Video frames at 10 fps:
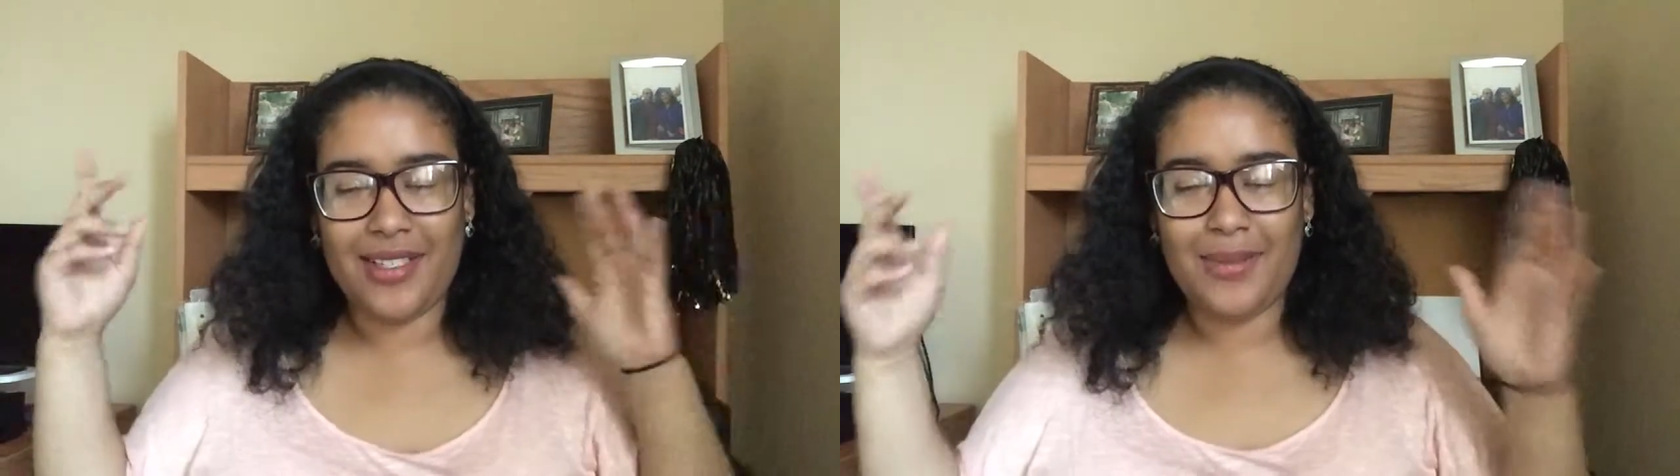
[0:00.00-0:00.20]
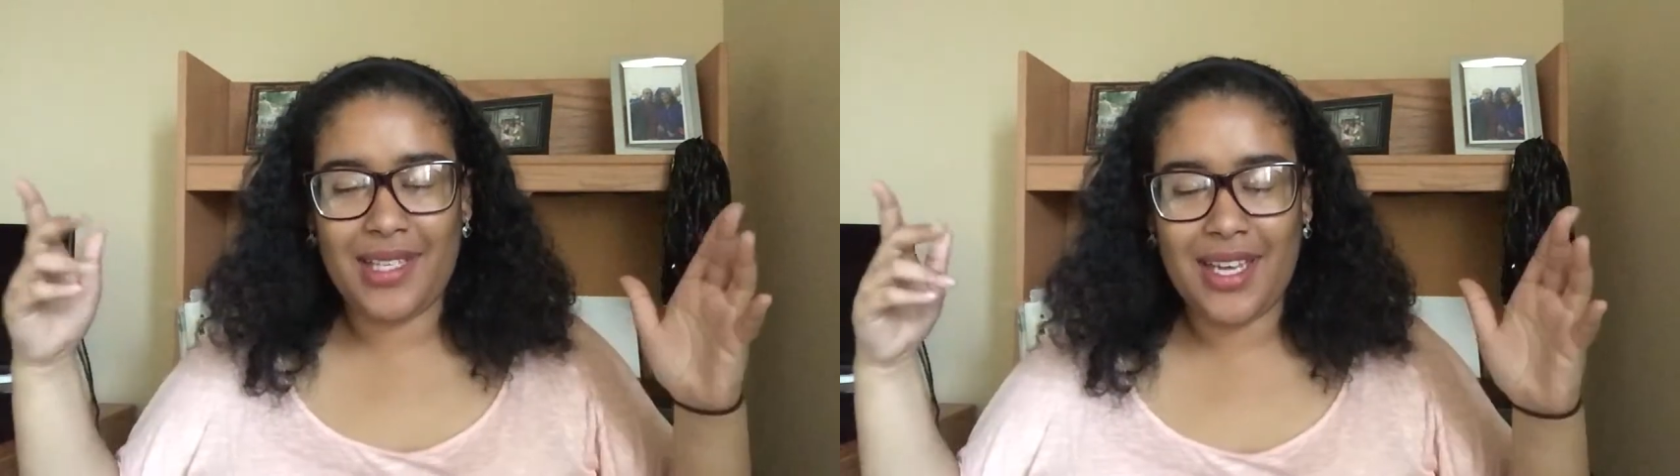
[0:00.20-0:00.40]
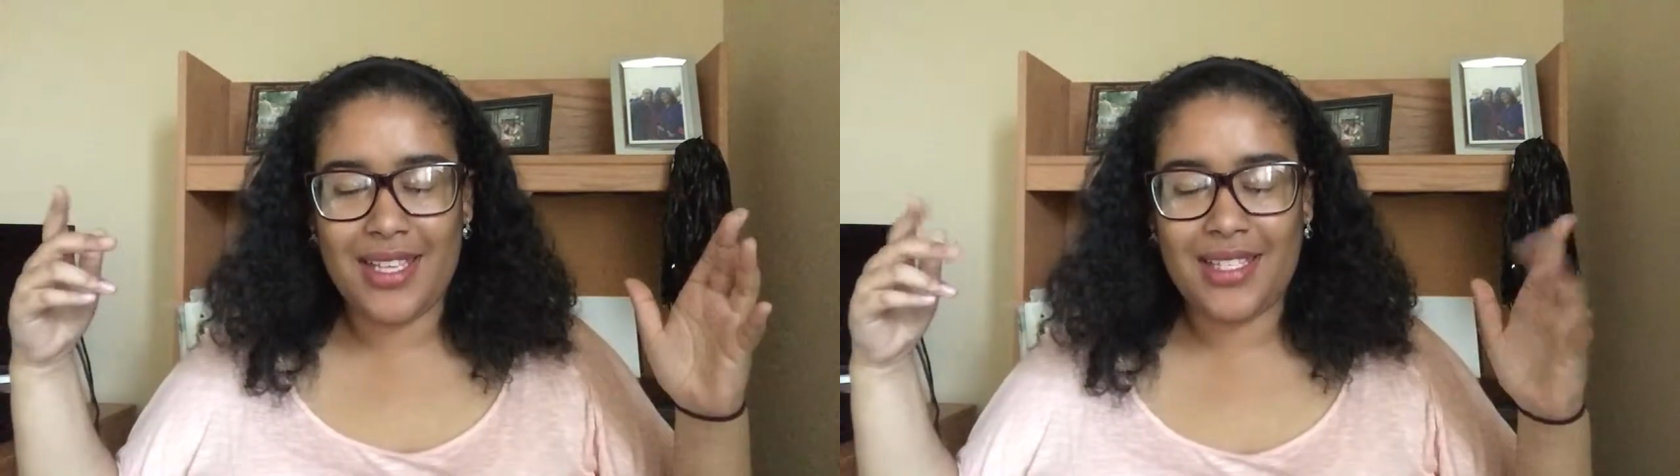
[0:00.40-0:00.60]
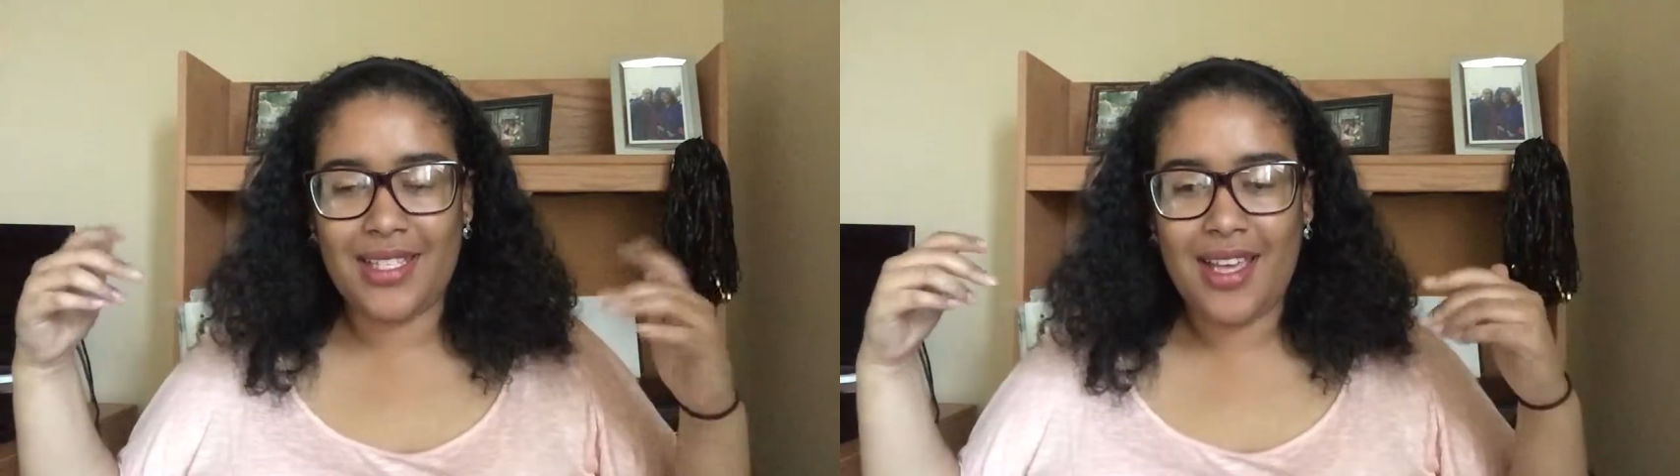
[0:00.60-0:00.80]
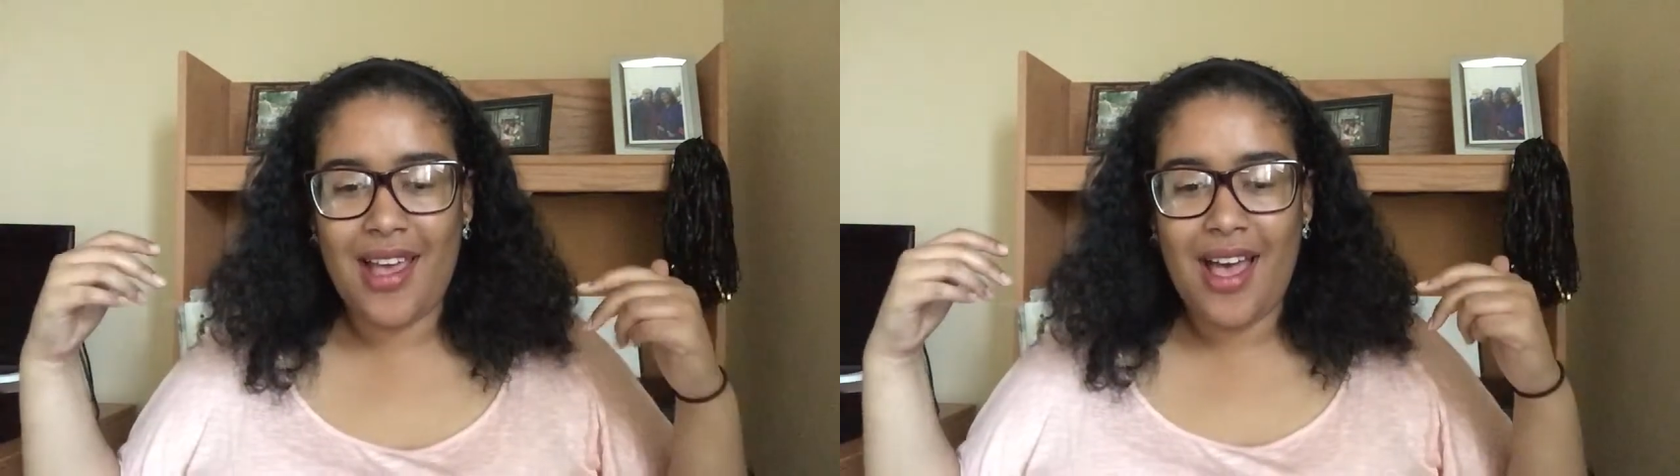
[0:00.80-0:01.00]
That's
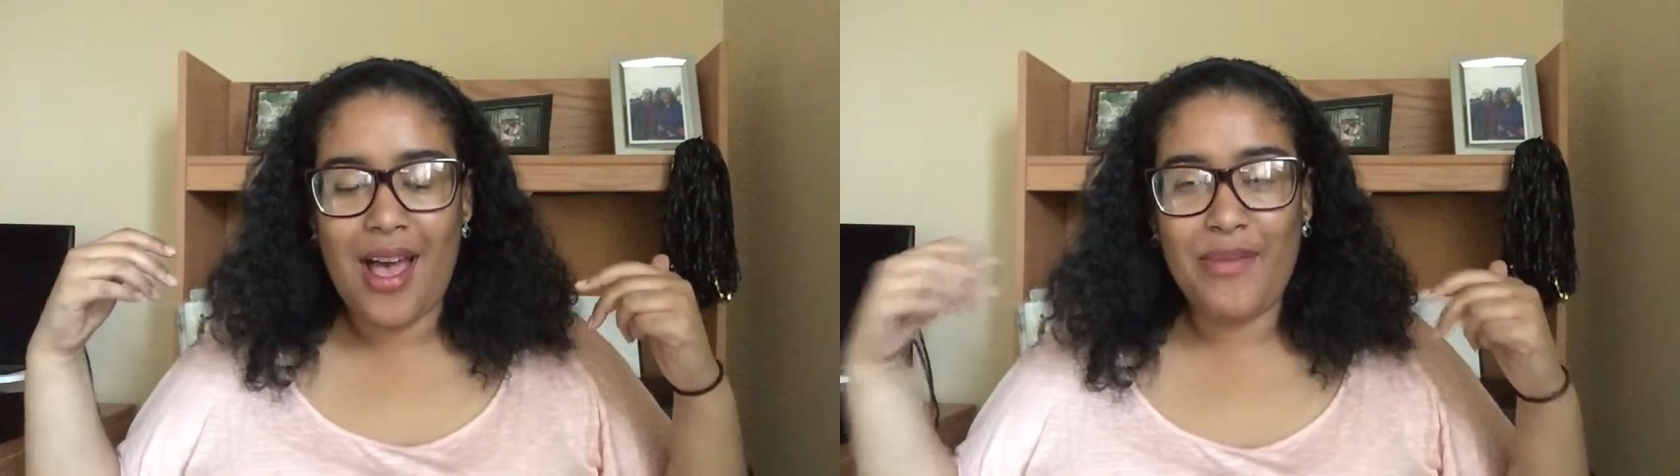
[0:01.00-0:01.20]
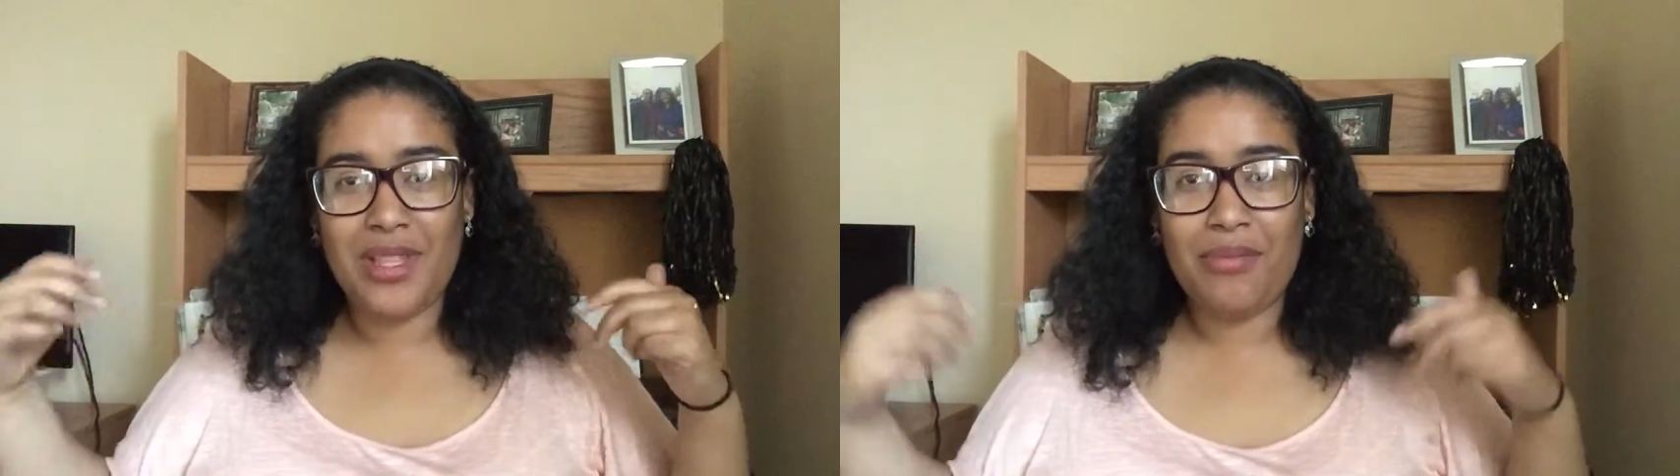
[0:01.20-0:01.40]
because I'm in